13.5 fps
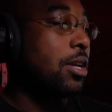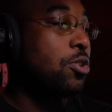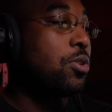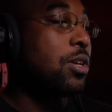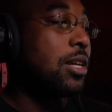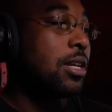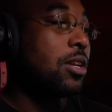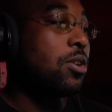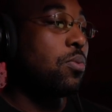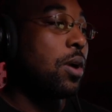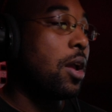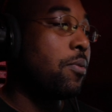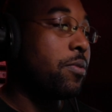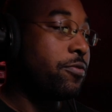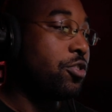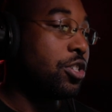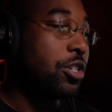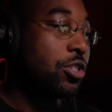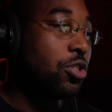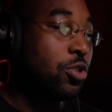You could get away with
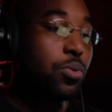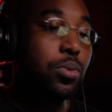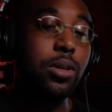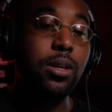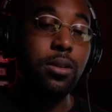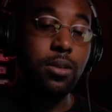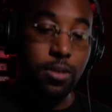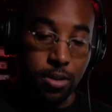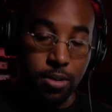just doing